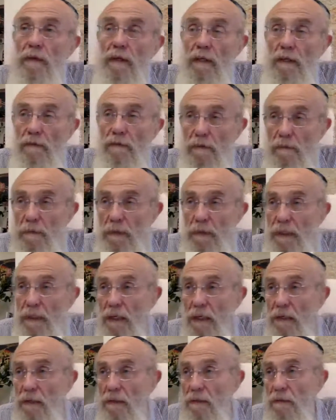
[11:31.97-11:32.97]
Have you been
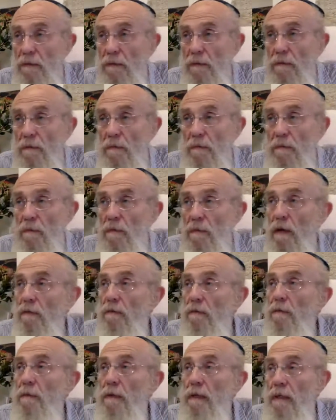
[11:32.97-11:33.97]
there?
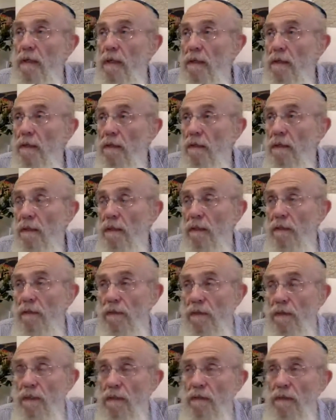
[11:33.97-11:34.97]
You've
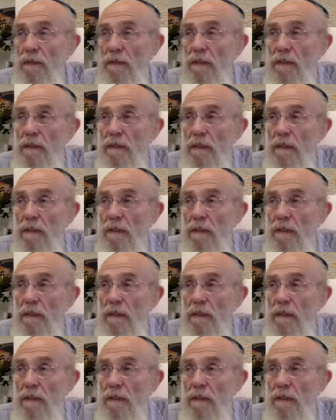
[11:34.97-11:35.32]
heard of it?